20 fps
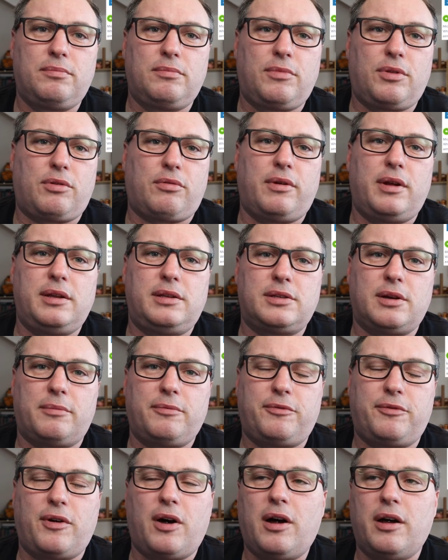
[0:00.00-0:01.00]
three, top
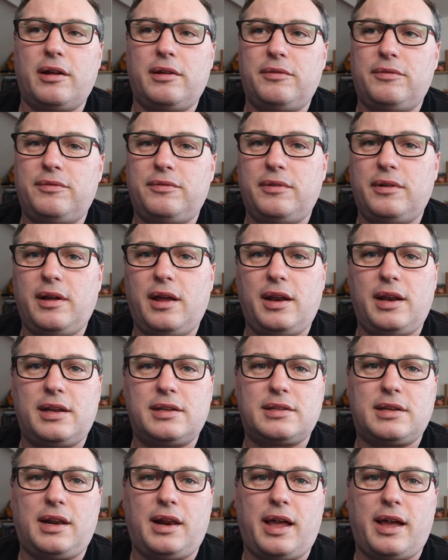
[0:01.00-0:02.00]
five in
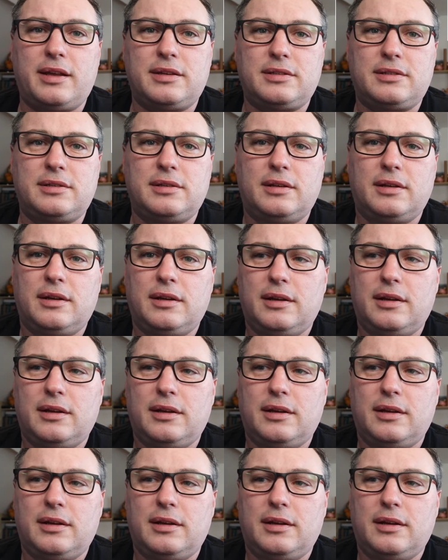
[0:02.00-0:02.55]
its class.